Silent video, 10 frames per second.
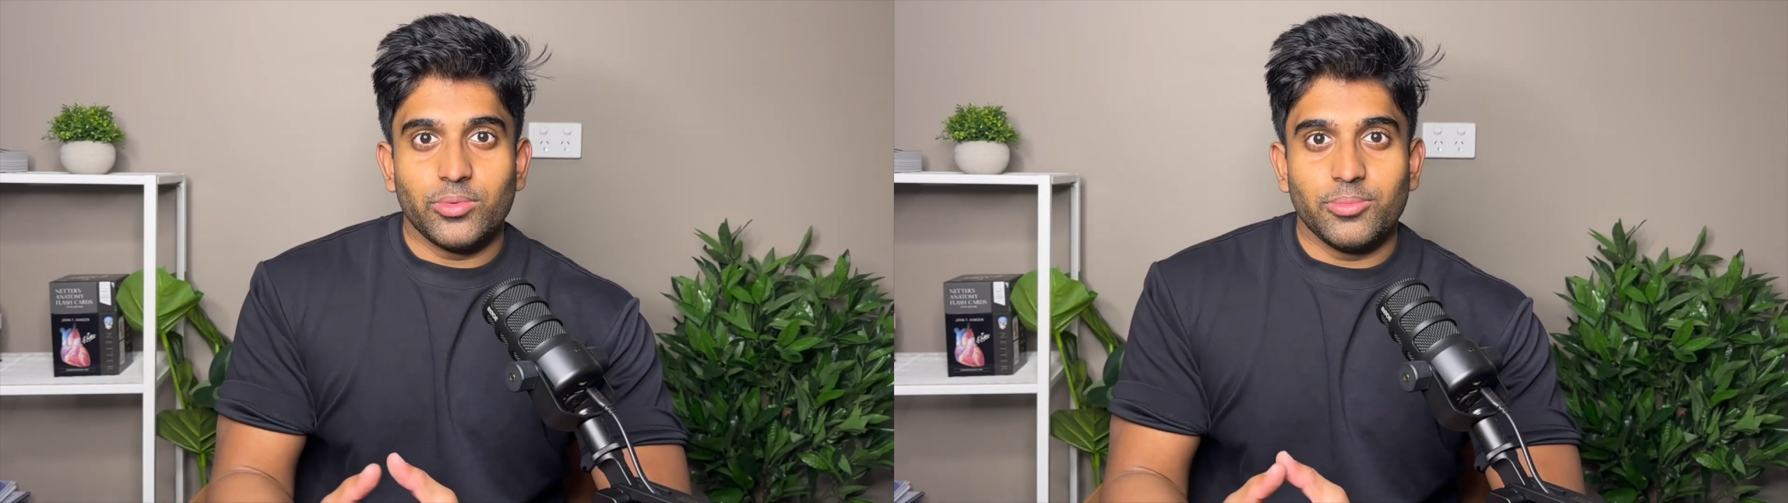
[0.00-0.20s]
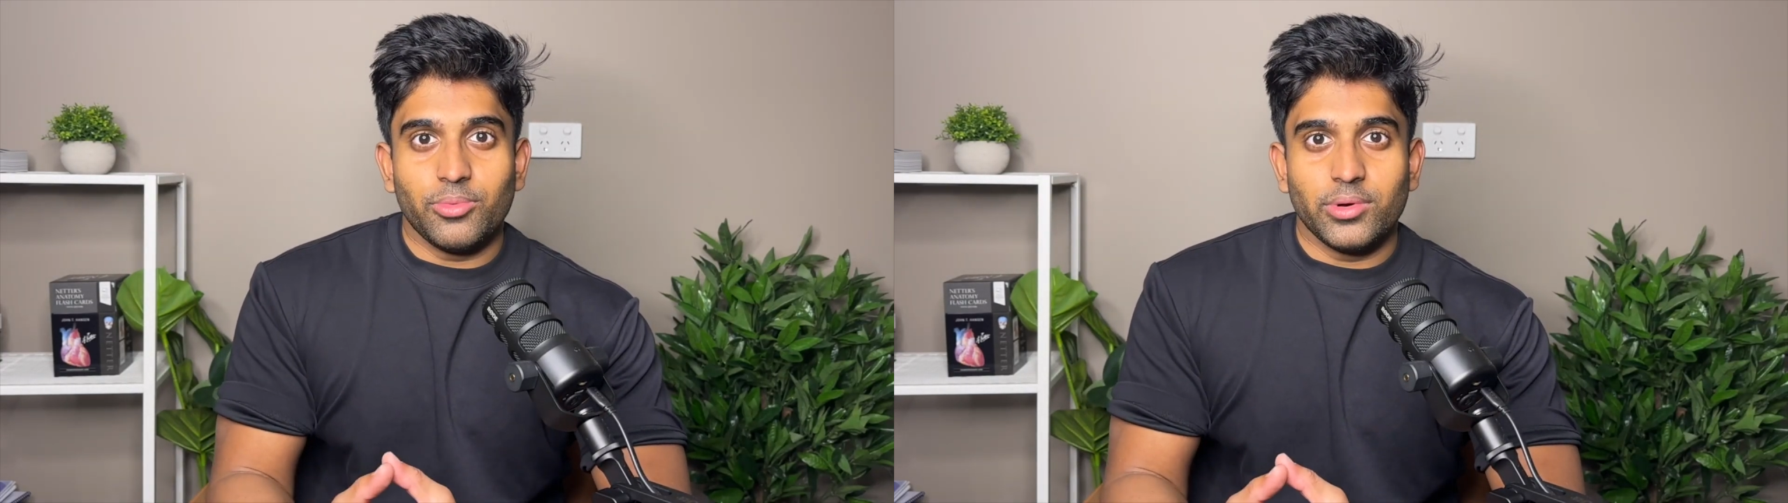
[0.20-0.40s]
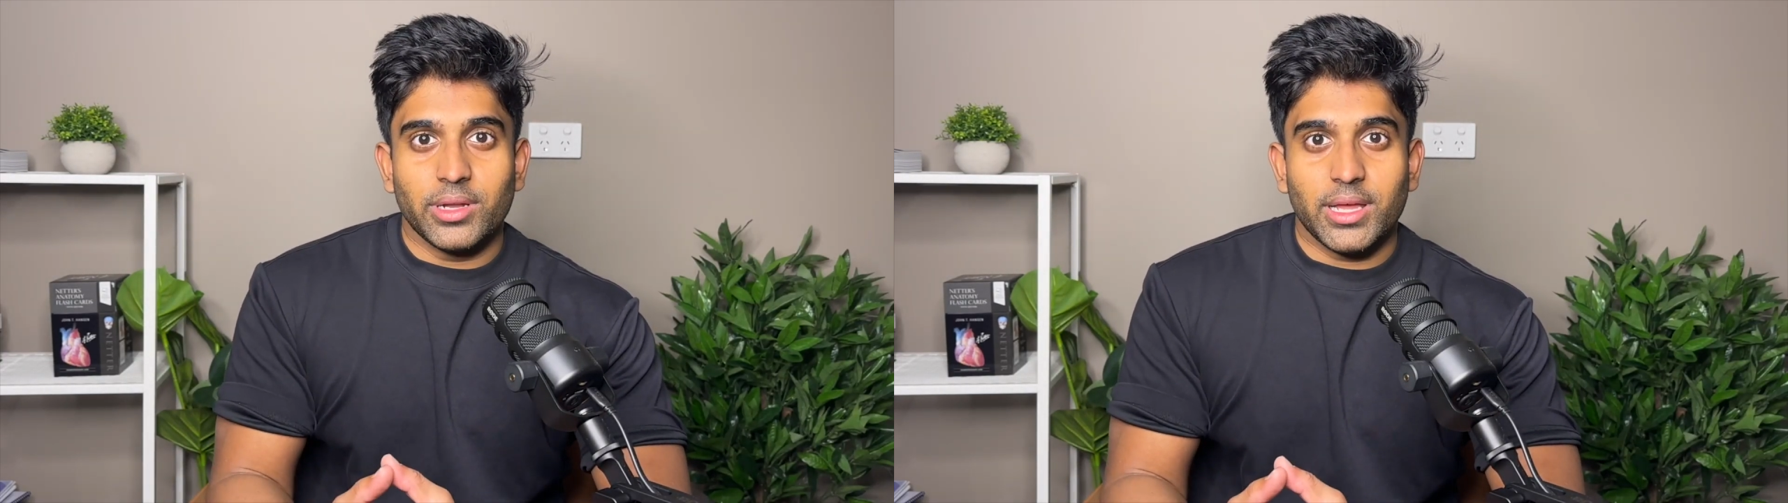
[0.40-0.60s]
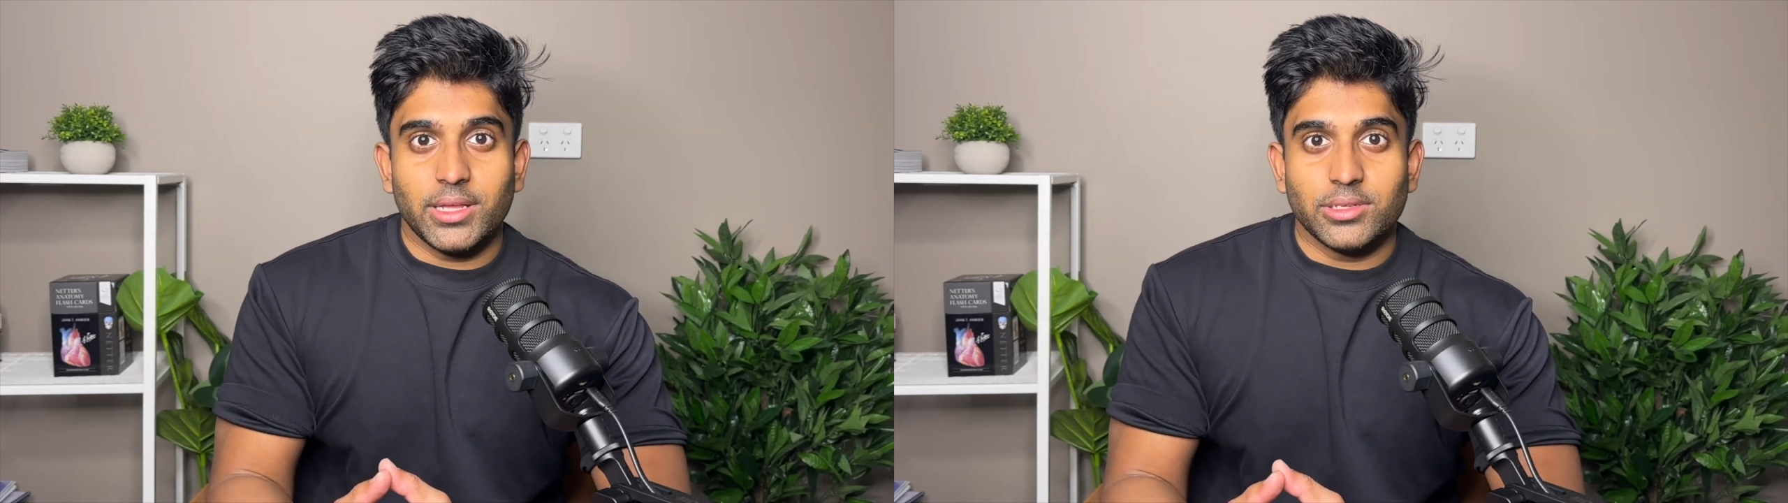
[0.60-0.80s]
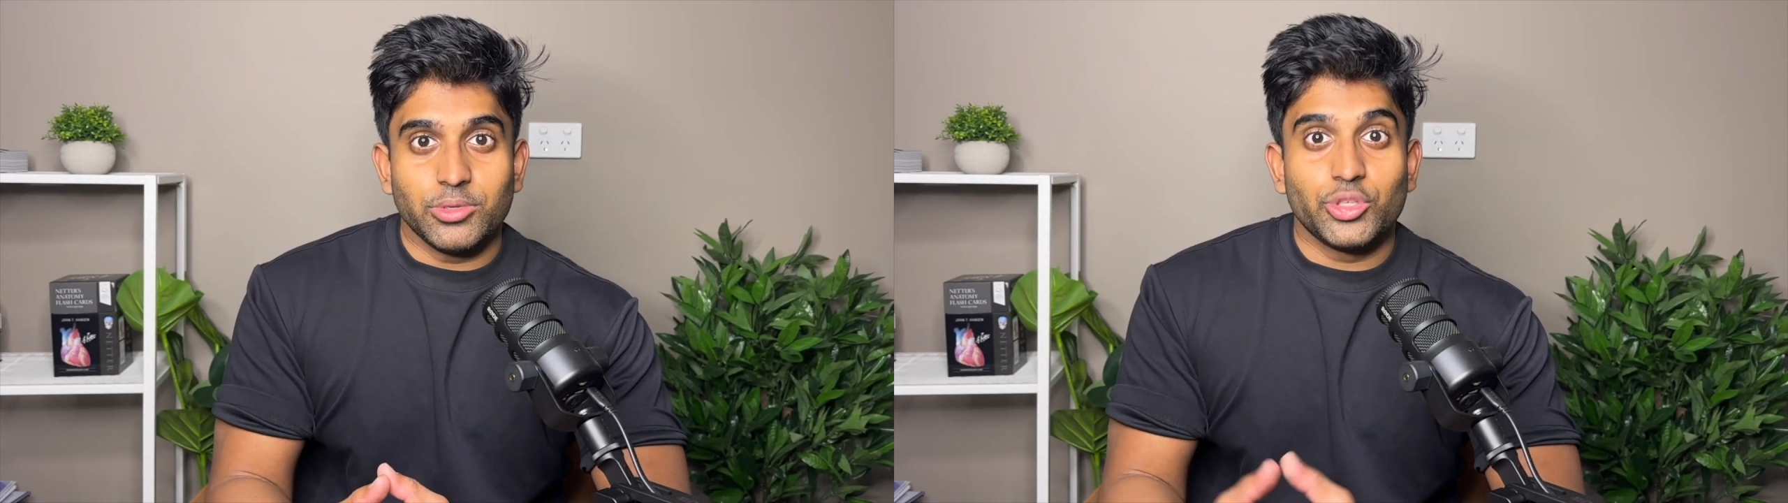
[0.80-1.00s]
born
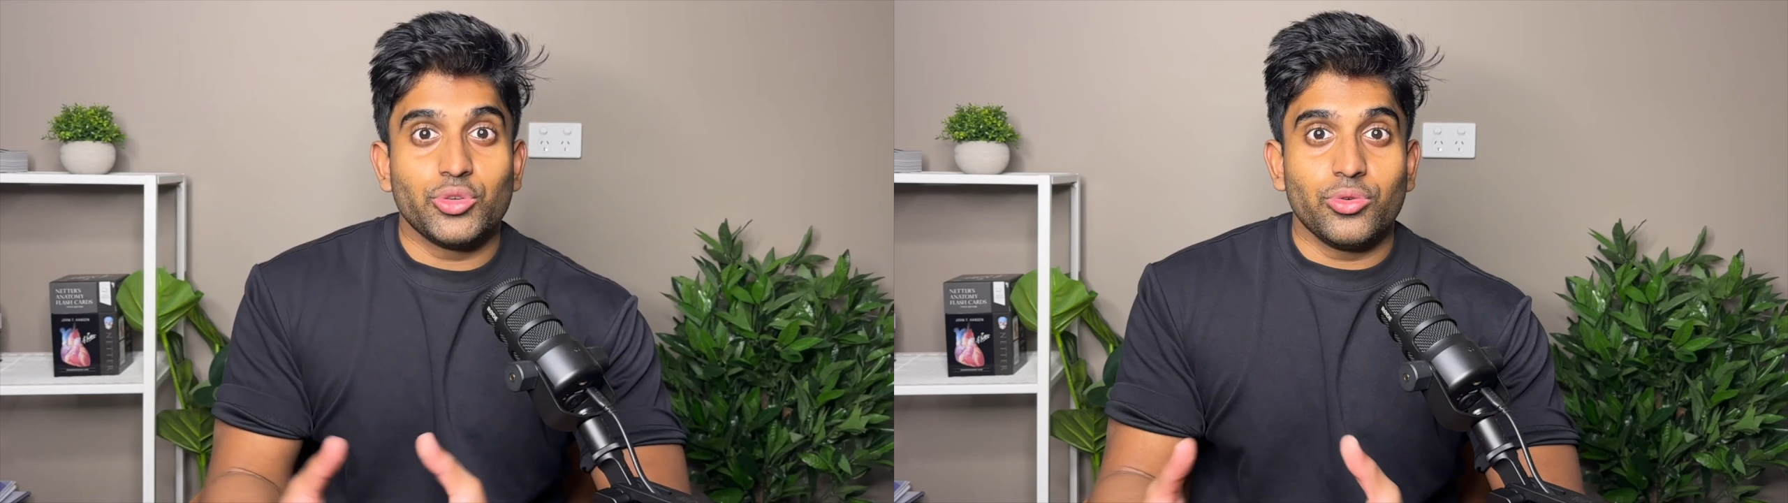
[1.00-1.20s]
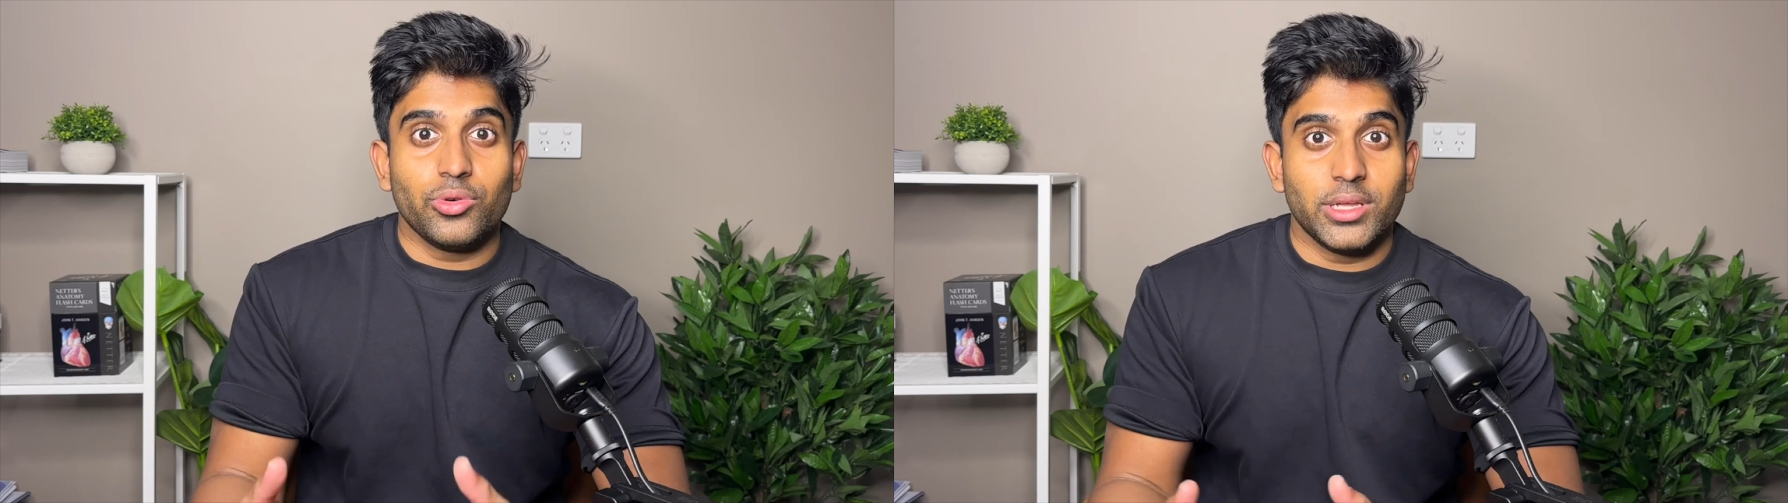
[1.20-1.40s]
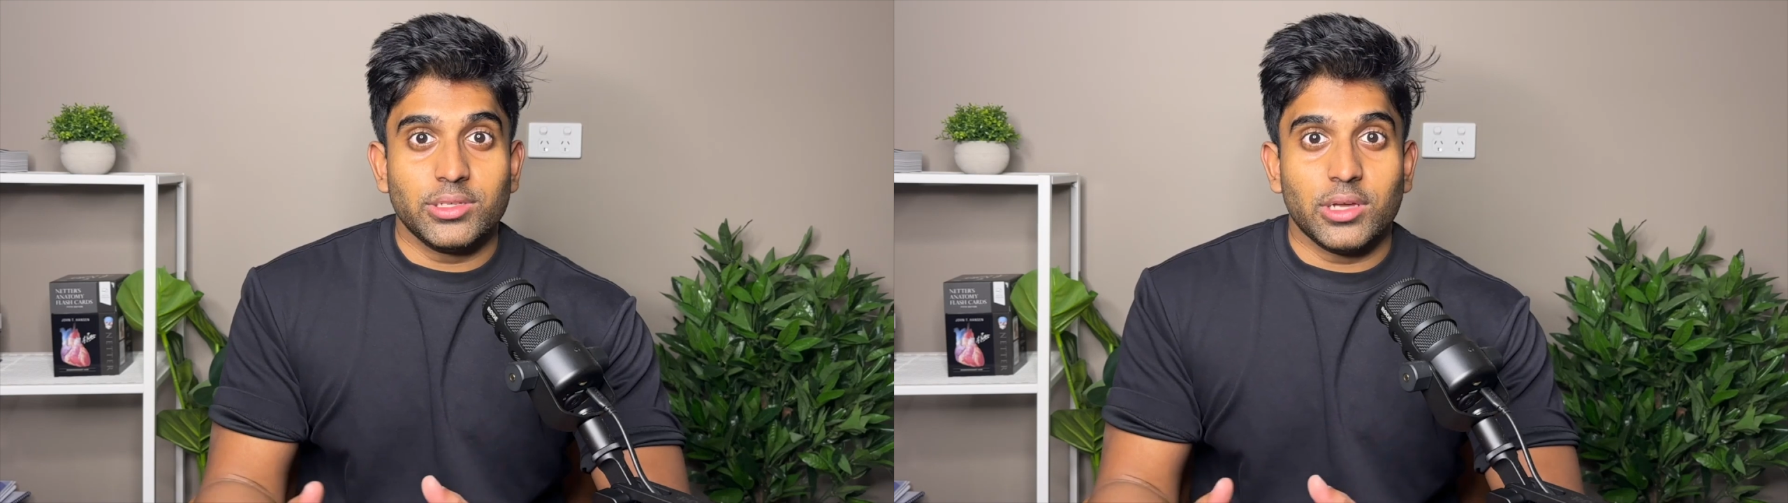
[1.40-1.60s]
as mature as